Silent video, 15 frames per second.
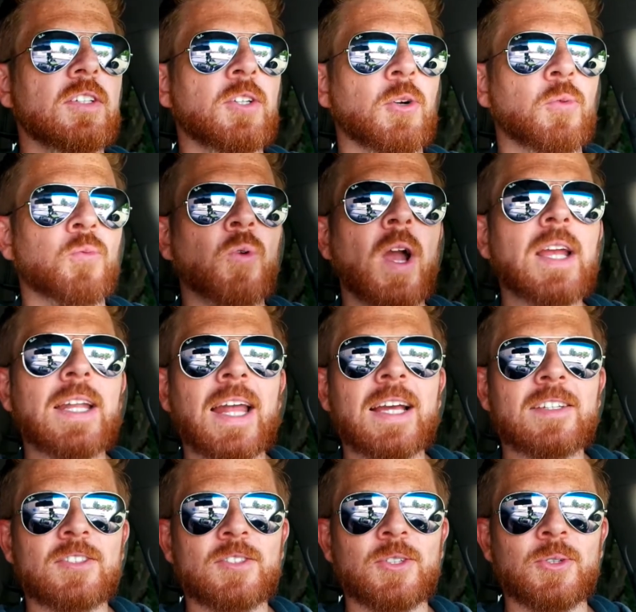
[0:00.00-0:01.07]
you know, right
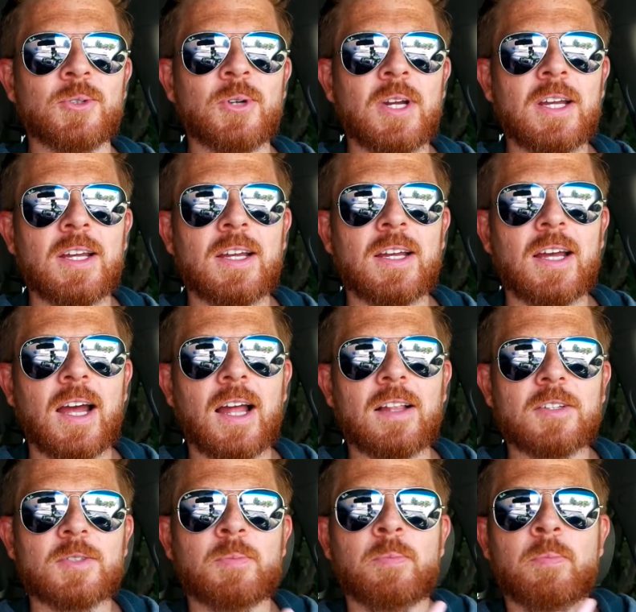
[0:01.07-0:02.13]
next to
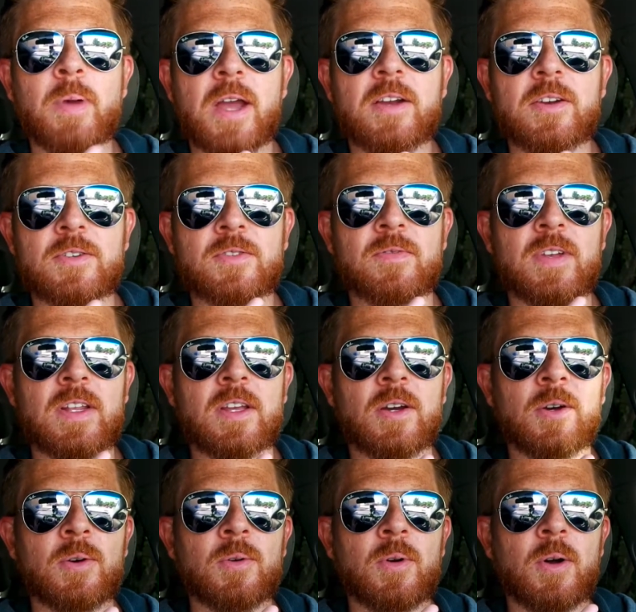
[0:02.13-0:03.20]
Alex Becker's
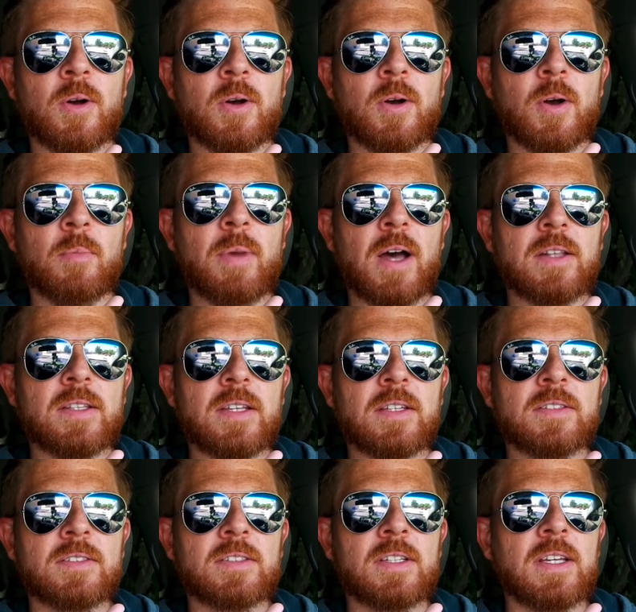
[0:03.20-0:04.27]
video about
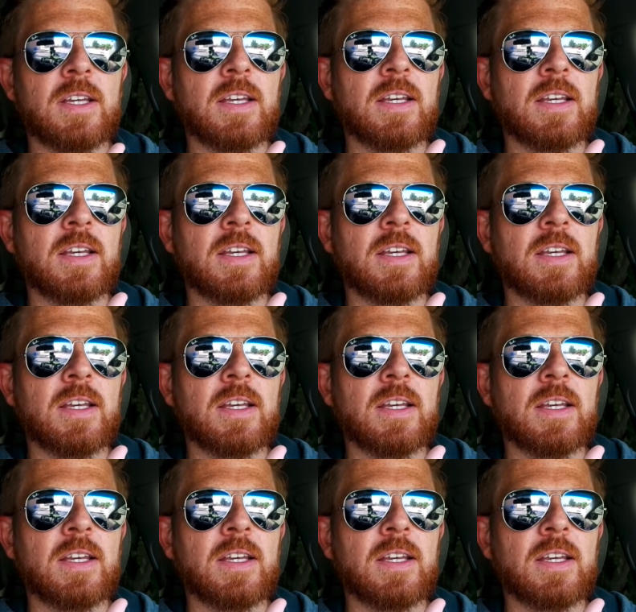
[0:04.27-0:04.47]
this